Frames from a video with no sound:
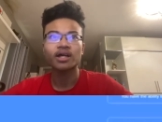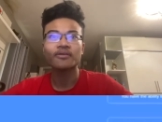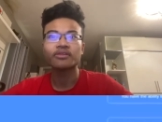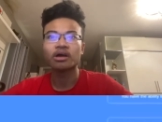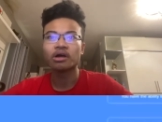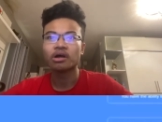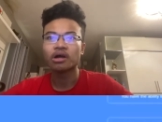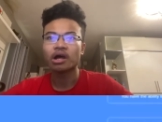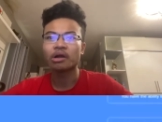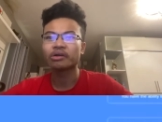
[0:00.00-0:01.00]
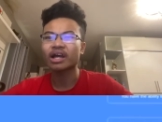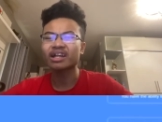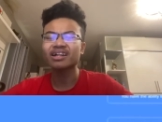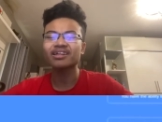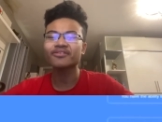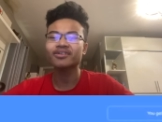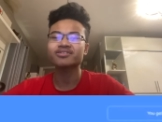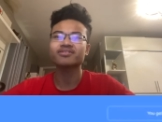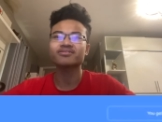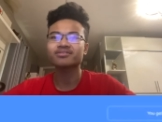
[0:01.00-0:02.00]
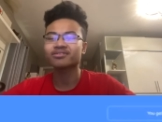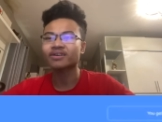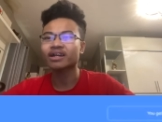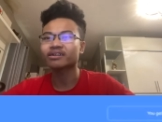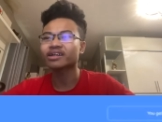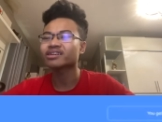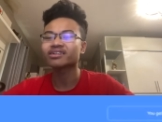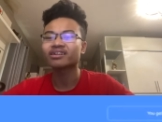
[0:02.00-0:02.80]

And uh, I I love how the scene is I don't care.